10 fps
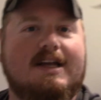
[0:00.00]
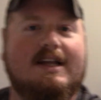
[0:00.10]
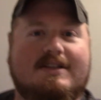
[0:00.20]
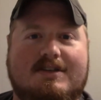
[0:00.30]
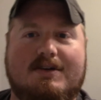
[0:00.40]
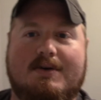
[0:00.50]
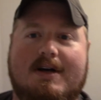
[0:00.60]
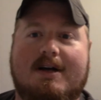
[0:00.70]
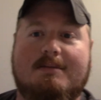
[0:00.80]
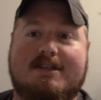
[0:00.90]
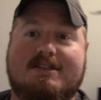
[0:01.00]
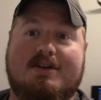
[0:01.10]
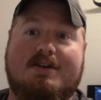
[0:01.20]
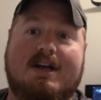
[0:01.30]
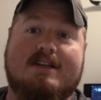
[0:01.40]
And so I'm gonna
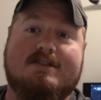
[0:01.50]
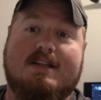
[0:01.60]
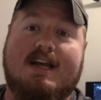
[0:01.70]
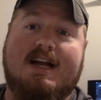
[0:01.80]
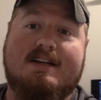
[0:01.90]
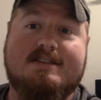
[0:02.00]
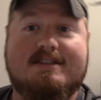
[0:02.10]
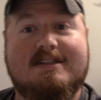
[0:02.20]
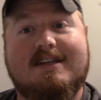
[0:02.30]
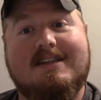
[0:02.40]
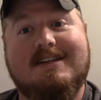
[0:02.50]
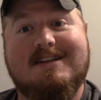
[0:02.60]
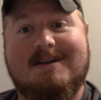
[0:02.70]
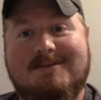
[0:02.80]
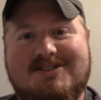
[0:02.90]
show you guys around the house, and
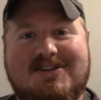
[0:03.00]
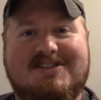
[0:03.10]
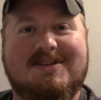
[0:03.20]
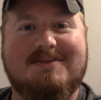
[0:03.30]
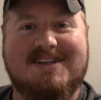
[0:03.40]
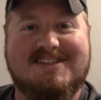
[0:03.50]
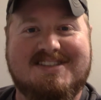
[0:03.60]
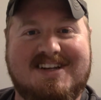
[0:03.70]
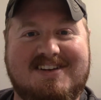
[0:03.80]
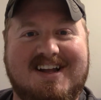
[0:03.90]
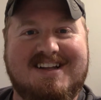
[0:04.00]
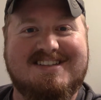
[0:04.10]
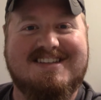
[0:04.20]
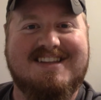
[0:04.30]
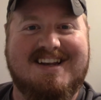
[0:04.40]
then I'm gonna show you something else that I got
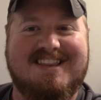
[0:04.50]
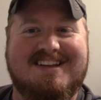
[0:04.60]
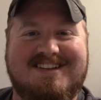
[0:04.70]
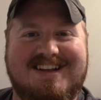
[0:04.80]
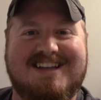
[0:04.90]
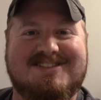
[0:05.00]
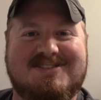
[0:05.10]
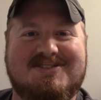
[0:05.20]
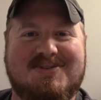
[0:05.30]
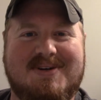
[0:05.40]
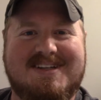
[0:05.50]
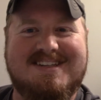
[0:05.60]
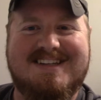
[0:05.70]
that I think you guys will enjoy.